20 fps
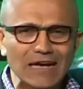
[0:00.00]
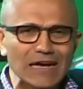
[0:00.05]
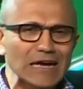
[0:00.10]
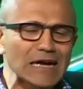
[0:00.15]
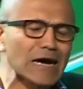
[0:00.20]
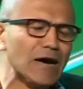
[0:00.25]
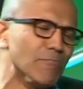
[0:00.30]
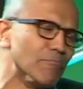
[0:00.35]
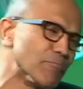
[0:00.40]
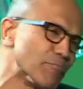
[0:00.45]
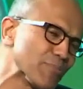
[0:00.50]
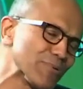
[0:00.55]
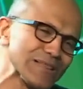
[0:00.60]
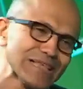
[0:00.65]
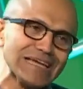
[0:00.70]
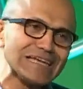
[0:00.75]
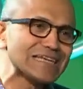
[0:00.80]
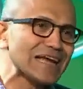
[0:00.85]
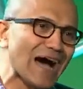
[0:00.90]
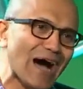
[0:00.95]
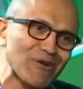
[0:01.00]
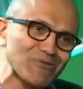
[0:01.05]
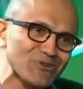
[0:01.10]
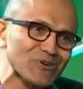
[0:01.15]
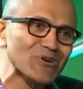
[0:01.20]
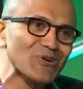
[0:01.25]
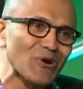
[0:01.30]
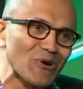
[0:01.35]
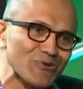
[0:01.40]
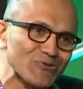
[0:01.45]
Complete
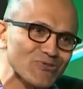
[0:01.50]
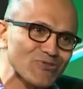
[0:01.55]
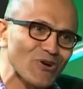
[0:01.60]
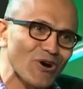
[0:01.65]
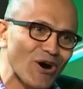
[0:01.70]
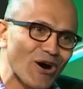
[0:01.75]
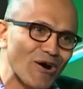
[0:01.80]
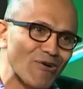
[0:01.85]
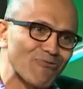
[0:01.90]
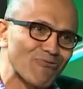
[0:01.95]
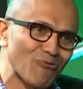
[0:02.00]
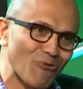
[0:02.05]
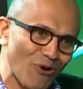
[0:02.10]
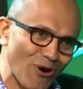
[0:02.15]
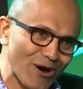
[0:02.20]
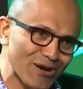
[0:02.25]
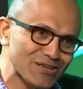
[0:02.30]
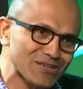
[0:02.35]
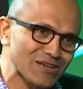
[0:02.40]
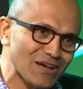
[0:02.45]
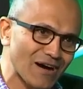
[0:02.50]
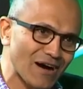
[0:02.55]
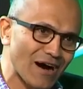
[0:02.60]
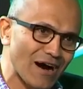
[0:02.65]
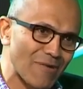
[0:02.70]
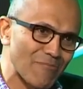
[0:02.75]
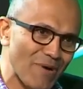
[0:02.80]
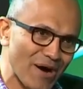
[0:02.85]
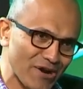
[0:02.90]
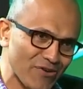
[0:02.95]
outgrowth of what
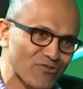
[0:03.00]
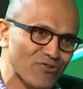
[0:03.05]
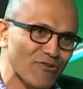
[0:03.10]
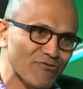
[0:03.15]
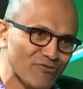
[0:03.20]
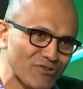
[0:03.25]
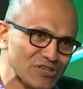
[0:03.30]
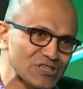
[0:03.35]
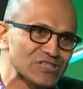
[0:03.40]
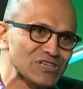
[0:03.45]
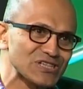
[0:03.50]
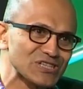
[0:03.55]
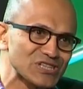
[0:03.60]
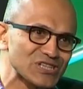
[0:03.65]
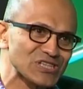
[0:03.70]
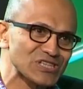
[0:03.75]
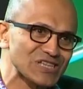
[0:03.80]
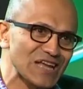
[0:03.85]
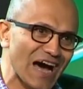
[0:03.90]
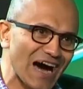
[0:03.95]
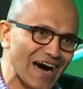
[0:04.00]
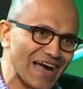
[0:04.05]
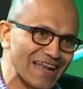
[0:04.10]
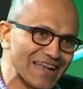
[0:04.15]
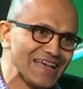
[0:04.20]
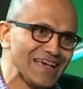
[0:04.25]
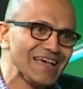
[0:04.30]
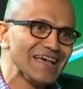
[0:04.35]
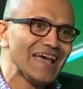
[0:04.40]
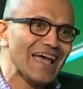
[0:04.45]
Microsoft Research has done.
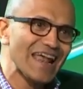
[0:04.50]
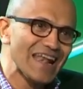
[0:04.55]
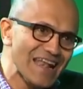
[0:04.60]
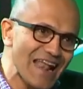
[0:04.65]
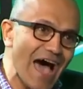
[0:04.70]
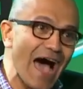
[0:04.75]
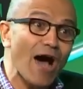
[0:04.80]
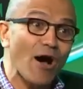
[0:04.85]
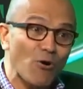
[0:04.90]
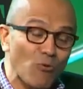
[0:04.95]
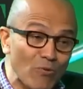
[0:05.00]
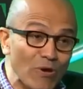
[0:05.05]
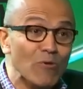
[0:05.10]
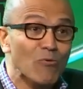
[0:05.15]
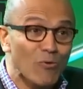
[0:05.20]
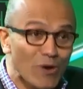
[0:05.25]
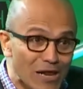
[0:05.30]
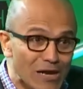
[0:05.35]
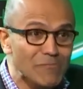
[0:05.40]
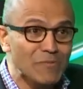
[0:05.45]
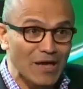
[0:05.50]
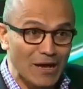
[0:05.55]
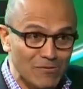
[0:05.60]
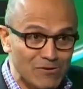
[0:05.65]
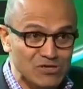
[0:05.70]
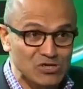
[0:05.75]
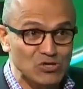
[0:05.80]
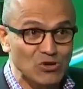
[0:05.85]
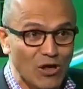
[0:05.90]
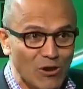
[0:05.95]
And now we will be able
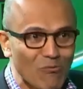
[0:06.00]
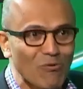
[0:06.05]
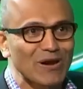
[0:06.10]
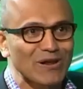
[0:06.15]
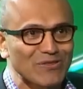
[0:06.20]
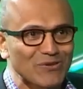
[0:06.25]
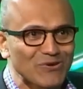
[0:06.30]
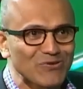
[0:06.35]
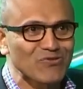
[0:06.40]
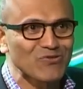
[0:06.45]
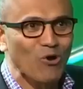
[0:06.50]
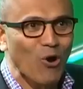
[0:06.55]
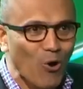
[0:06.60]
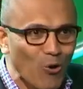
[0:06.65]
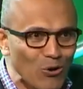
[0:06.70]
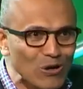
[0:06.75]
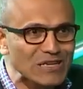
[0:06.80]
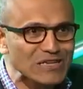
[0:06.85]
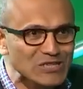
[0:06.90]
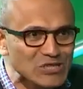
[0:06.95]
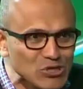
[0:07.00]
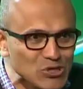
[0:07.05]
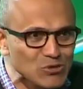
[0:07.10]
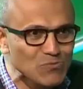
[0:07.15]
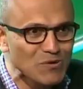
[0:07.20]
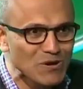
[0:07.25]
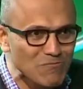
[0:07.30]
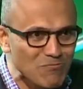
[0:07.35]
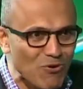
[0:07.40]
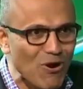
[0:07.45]
to solve one of those oldest
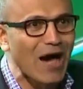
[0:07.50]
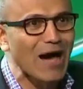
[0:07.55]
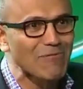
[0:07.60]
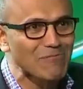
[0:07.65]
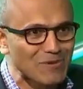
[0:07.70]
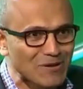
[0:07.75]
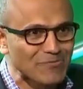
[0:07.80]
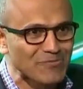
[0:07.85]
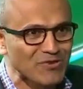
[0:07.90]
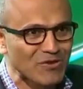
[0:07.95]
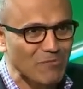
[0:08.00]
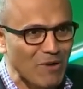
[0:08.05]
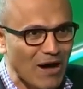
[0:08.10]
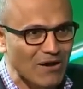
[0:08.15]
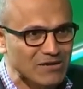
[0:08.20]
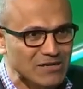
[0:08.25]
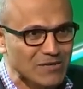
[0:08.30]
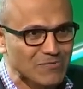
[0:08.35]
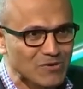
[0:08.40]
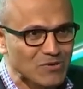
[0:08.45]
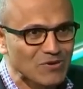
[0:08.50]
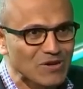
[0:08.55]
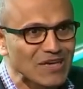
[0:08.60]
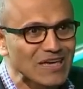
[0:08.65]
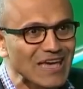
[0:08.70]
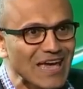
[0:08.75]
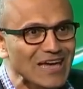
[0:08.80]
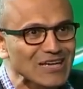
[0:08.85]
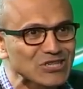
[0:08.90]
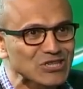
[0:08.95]
human problems about
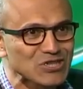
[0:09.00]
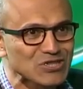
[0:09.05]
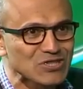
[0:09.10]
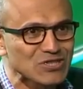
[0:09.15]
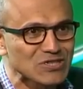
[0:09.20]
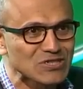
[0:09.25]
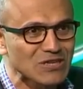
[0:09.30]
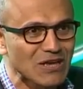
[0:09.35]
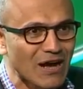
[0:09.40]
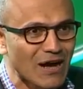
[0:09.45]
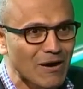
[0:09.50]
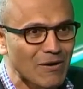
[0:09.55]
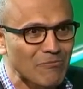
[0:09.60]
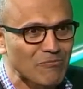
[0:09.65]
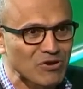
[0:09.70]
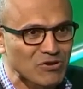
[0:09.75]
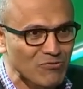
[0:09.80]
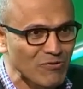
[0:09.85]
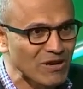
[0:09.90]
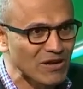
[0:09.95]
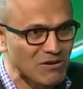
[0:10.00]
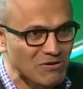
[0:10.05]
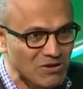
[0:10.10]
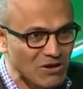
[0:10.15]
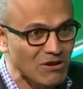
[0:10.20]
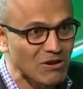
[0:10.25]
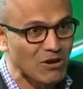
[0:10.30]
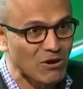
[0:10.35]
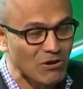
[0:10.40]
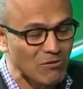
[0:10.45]
communications between,
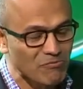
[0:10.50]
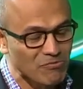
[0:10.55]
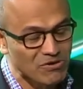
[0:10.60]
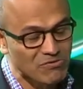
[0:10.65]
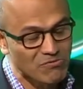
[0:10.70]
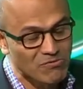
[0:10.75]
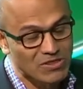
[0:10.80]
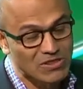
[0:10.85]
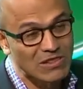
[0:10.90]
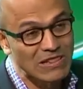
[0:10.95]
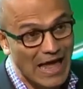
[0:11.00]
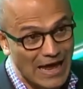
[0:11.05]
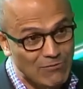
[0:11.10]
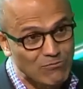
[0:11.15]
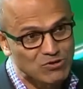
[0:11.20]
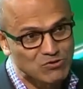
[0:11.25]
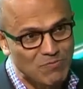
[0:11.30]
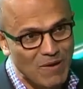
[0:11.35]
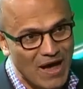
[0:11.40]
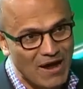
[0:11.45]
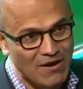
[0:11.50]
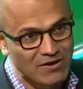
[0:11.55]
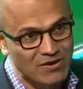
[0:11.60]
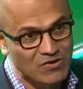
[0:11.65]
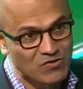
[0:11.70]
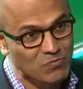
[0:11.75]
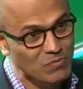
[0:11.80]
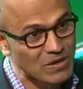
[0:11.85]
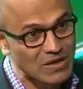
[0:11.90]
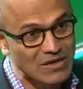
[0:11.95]
with language
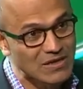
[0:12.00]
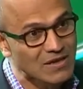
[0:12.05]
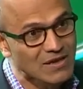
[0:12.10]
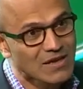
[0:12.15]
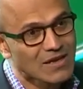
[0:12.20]
barriers being